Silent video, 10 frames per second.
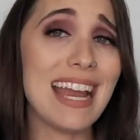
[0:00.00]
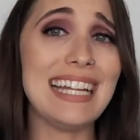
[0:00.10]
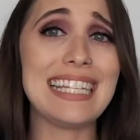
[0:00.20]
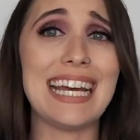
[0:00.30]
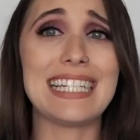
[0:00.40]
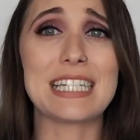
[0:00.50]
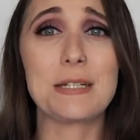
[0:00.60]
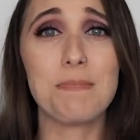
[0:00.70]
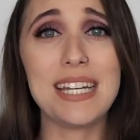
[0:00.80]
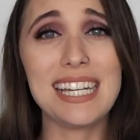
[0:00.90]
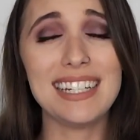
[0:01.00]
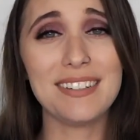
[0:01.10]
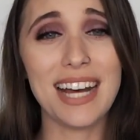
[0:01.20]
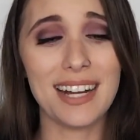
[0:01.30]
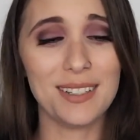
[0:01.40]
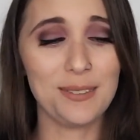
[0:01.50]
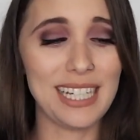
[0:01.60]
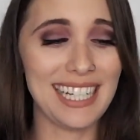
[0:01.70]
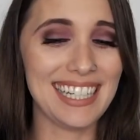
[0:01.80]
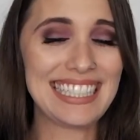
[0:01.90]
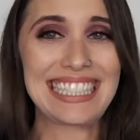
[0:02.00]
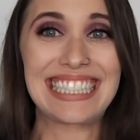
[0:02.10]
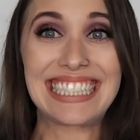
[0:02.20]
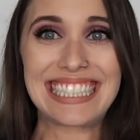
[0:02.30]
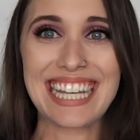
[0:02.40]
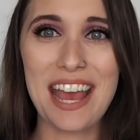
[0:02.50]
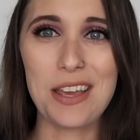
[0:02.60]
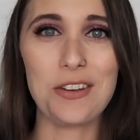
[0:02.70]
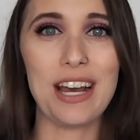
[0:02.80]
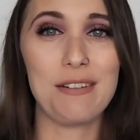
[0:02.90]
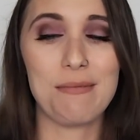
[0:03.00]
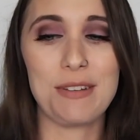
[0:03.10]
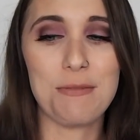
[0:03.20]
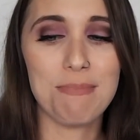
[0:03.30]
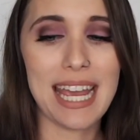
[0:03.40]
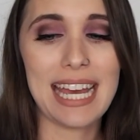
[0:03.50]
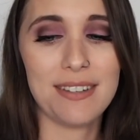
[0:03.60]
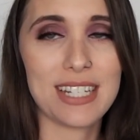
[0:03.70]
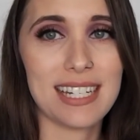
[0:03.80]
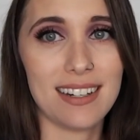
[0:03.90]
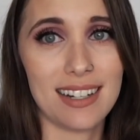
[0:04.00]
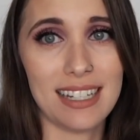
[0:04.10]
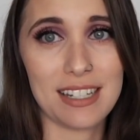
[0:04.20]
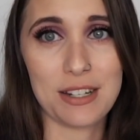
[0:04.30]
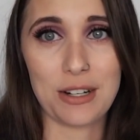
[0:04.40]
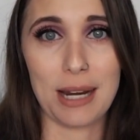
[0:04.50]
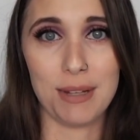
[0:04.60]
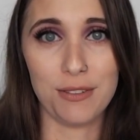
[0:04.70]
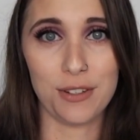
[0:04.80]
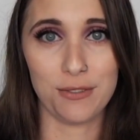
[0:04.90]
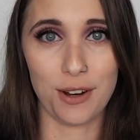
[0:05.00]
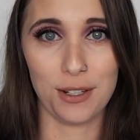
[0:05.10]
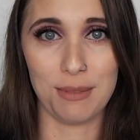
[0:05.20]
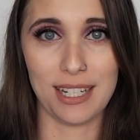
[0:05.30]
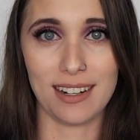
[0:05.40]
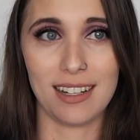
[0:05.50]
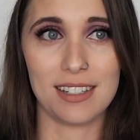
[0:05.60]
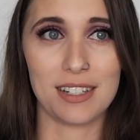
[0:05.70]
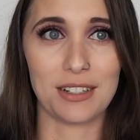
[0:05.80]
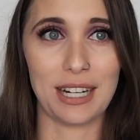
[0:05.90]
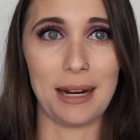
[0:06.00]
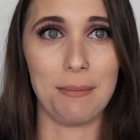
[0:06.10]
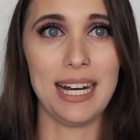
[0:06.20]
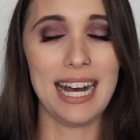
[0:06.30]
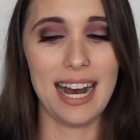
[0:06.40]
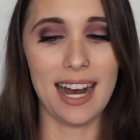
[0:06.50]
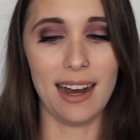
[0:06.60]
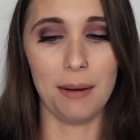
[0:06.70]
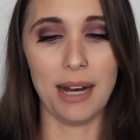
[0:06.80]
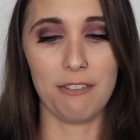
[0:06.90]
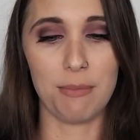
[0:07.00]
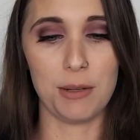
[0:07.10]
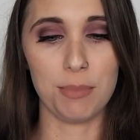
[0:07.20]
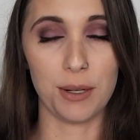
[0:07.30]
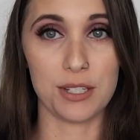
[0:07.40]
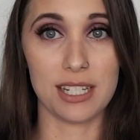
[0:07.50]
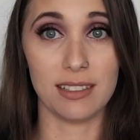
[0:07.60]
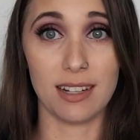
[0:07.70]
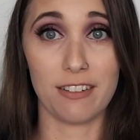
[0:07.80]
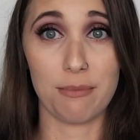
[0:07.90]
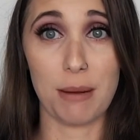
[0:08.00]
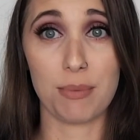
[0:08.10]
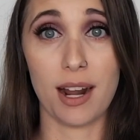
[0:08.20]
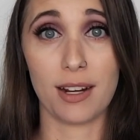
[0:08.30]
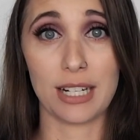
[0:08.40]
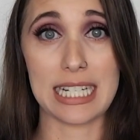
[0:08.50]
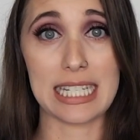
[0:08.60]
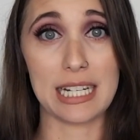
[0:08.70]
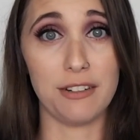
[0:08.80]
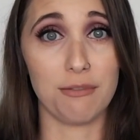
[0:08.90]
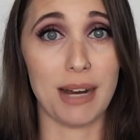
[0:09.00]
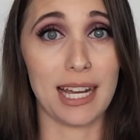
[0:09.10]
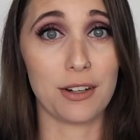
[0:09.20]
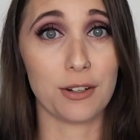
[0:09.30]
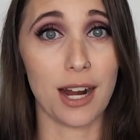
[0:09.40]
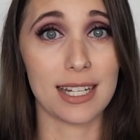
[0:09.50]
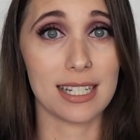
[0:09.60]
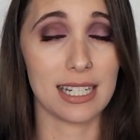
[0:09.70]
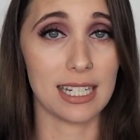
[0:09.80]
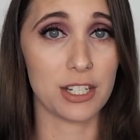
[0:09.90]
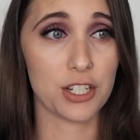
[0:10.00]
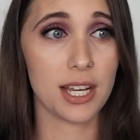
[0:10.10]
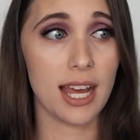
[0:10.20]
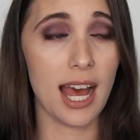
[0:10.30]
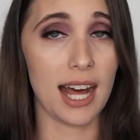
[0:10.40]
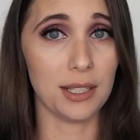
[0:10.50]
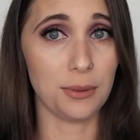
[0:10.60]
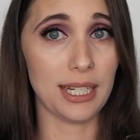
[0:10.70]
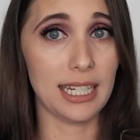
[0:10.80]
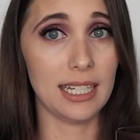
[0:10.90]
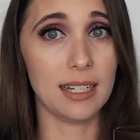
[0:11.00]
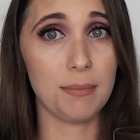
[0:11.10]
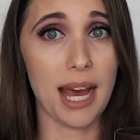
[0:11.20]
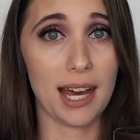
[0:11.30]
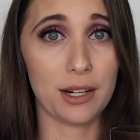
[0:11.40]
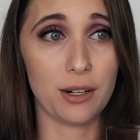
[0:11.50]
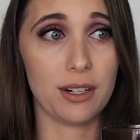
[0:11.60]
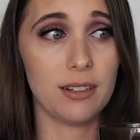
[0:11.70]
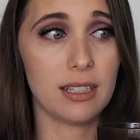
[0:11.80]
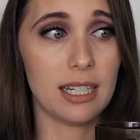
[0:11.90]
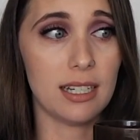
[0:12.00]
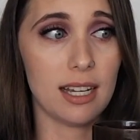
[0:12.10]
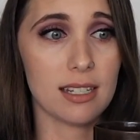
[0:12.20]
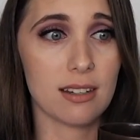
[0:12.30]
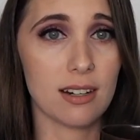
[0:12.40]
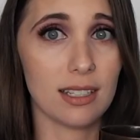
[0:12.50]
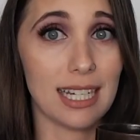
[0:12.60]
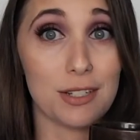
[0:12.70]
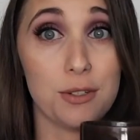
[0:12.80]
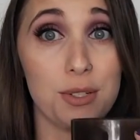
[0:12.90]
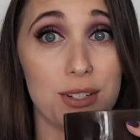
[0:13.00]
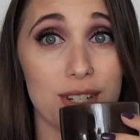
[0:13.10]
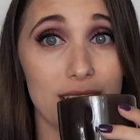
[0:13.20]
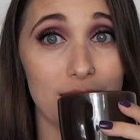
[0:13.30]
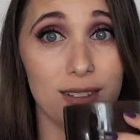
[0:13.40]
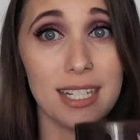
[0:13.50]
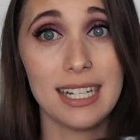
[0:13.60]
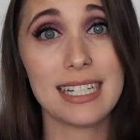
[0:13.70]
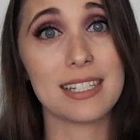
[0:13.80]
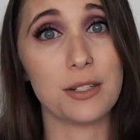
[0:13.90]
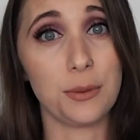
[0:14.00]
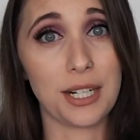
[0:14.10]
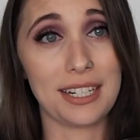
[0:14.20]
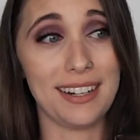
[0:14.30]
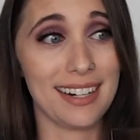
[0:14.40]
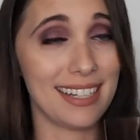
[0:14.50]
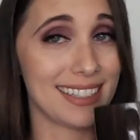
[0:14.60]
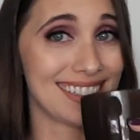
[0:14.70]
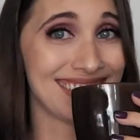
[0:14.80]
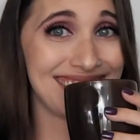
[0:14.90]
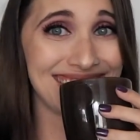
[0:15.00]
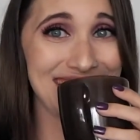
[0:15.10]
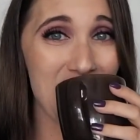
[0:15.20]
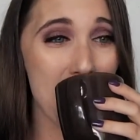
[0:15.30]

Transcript: And then speaking of Halloween, you have you may have seen on Instagram if you follow me on Instagram um, I've been posting a lot of my progress of my cross stitch Halloween pattern that I started like two years ago still working on it